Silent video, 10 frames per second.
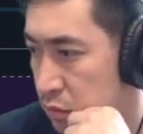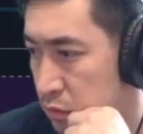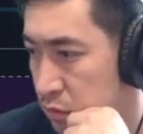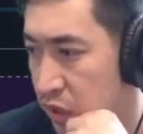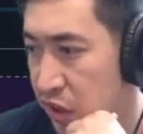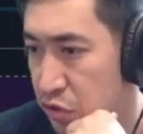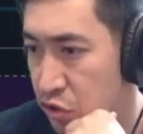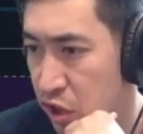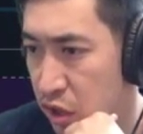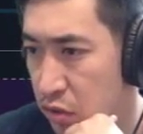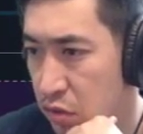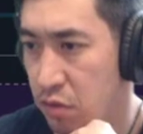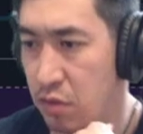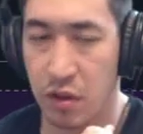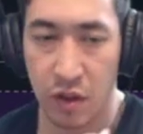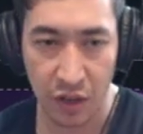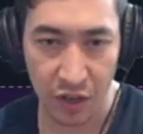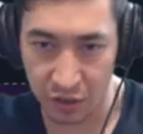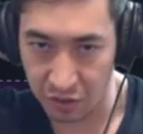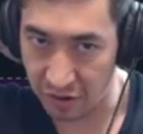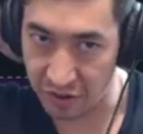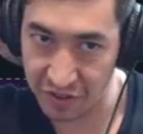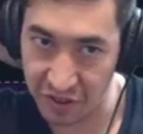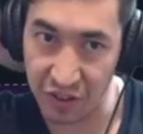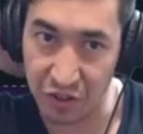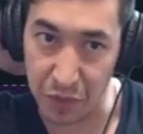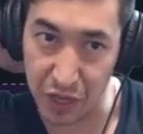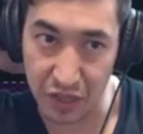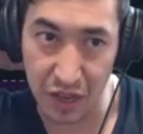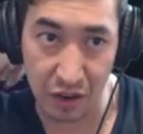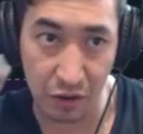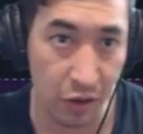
Last chance. I say, speak now.